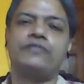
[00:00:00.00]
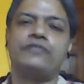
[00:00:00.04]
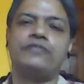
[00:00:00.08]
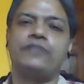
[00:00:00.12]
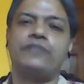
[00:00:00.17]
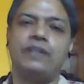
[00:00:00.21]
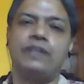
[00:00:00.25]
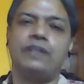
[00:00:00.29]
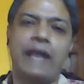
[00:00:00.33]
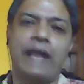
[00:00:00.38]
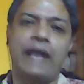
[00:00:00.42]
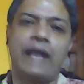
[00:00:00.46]

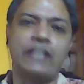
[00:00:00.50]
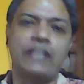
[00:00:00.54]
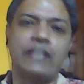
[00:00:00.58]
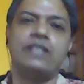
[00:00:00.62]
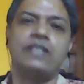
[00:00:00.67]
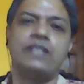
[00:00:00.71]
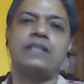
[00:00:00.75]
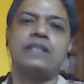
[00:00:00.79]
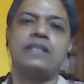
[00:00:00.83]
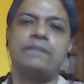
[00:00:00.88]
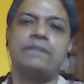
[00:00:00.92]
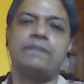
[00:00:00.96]
action in
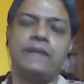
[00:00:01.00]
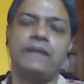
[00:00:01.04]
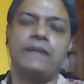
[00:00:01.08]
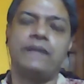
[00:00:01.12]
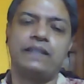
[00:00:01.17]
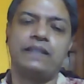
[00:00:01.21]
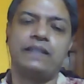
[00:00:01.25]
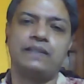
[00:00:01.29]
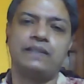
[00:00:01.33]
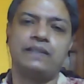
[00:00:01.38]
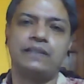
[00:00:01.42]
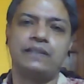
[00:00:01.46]
the play
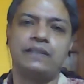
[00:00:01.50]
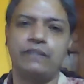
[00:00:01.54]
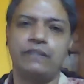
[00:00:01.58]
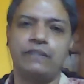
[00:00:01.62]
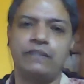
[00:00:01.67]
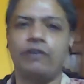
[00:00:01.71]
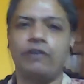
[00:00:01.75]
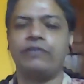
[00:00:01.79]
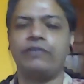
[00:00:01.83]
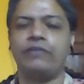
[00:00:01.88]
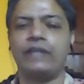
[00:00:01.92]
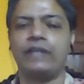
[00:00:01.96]

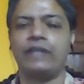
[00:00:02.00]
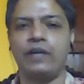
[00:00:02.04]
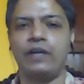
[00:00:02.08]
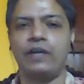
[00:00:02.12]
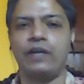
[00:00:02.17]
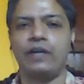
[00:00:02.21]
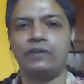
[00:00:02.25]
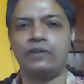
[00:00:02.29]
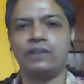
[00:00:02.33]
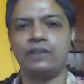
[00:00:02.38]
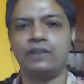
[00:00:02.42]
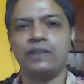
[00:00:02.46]
revolving around
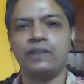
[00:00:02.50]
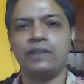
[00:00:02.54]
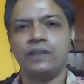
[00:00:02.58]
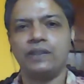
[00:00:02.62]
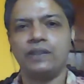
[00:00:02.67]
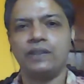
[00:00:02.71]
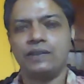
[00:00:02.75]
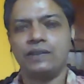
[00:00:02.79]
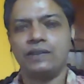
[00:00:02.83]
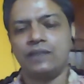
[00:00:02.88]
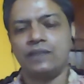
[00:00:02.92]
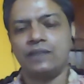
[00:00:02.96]

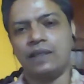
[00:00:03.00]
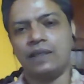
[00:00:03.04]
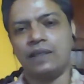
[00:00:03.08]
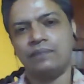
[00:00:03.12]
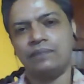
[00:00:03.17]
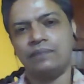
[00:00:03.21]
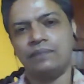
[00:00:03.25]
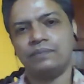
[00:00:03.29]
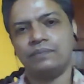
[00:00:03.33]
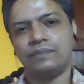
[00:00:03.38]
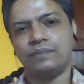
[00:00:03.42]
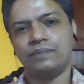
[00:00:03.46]
the
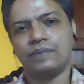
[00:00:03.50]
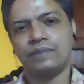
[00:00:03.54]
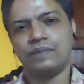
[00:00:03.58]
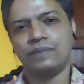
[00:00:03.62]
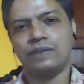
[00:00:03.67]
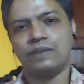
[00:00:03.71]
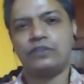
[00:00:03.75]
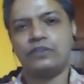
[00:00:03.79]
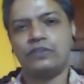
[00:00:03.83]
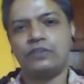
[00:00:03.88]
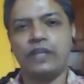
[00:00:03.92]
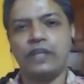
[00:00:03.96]

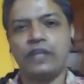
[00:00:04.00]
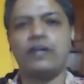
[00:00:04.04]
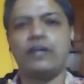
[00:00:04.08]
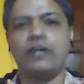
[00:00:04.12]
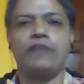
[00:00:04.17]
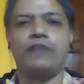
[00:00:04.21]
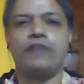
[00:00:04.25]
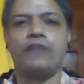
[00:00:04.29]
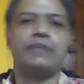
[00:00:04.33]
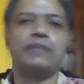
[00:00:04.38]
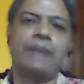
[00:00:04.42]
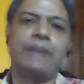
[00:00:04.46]
trick of
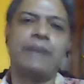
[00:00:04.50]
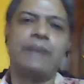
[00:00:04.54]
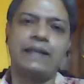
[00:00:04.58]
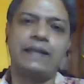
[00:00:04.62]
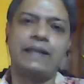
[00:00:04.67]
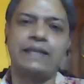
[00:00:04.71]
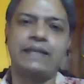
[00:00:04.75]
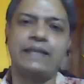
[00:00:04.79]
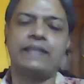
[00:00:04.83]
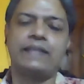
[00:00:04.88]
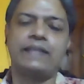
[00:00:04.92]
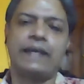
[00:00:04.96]
the
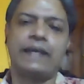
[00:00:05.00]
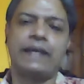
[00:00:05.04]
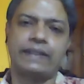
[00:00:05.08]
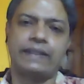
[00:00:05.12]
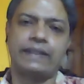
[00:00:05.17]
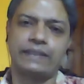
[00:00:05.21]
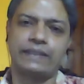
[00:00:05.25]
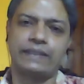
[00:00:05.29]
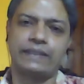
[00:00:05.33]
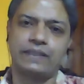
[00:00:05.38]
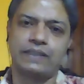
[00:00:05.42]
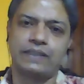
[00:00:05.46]
parasite
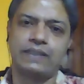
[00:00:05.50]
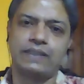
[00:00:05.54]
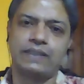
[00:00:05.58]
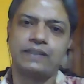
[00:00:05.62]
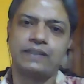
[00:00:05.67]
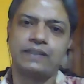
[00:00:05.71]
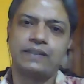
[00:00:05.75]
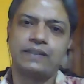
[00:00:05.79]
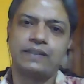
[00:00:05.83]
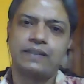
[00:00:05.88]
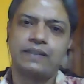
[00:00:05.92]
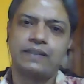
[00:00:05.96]
characters.
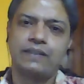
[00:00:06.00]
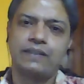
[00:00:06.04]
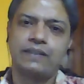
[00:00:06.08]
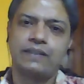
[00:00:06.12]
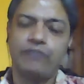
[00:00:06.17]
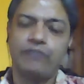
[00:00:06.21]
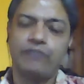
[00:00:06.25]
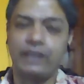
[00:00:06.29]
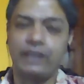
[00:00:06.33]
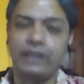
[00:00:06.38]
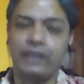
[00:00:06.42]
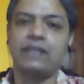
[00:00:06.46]

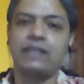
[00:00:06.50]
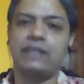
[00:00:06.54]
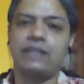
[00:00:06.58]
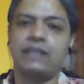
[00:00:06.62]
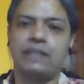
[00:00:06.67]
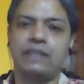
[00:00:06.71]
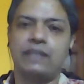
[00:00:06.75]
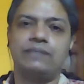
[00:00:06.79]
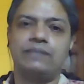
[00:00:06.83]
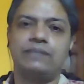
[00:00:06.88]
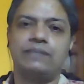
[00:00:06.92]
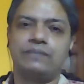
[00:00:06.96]
Finally,
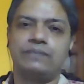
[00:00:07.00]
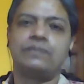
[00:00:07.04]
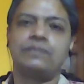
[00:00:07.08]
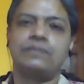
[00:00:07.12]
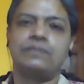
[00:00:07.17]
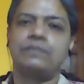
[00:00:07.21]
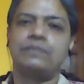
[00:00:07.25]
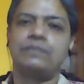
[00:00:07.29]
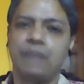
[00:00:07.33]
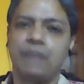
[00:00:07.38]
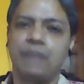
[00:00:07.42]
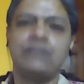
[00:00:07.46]
the
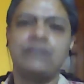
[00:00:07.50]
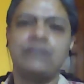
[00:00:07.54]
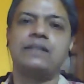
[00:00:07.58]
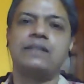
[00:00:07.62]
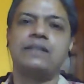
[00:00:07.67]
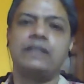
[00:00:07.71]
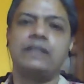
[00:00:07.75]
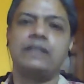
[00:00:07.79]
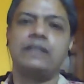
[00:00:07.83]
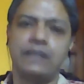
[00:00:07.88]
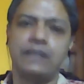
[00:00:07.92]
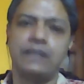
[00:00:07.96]
master
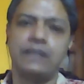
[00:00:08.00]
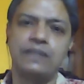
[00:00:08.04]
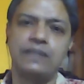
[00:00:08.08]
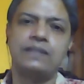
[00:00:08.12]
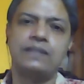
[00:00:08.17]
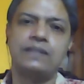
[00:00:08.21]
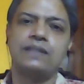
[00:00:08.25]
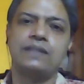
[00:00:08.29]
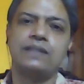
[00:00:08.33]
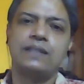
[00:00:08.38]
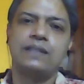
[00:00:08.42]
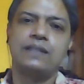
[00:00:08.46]
returns
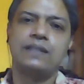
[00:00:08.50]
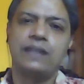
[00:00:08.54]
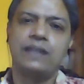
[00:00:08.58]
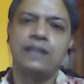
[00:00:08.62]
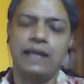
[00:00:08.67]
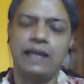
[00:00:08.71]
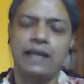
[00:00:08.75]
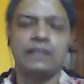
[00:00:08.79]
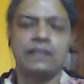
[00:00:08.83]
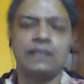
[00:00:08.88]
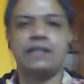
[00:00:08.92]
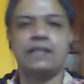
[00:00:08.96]
and
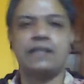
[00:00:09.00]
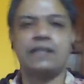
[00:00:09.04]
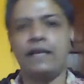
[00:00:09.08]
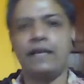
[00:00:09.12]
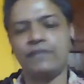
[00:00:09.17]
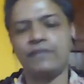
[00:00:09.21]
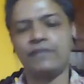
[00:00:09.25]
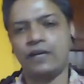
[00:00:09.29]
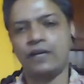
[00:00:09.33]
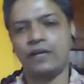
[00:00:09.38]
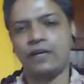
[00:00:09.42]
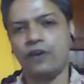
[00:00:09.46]
the slaves
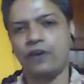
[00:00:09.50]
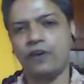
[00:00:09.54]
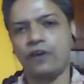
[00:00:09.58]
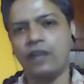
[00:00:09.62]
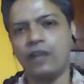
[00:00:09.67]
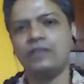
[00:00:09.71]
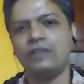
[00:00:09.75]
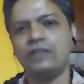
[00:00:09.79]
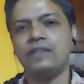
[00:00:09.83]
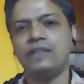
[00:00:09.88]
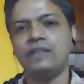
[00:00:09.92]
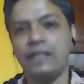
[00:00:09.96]
are caught
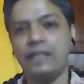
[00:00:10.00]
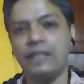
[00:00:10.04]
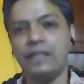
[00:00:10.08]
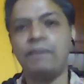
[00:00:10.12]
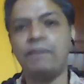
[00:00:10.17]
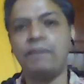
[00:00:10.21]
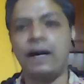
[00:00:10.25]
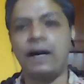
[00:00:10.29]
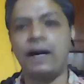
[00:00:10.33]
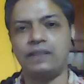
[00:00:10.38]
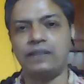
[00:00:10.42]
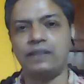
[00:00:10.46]
yet
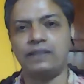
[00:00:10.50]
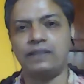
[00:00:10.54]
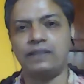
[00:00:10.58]
pardoned.